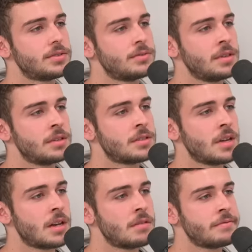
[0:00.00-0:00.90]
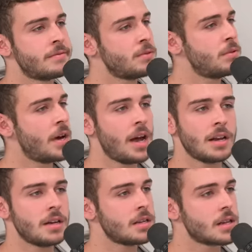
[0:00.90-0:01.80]
front and center, full head
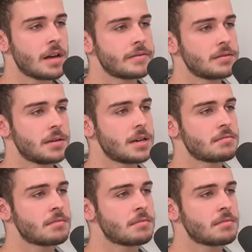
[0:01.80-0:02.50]
and his life away.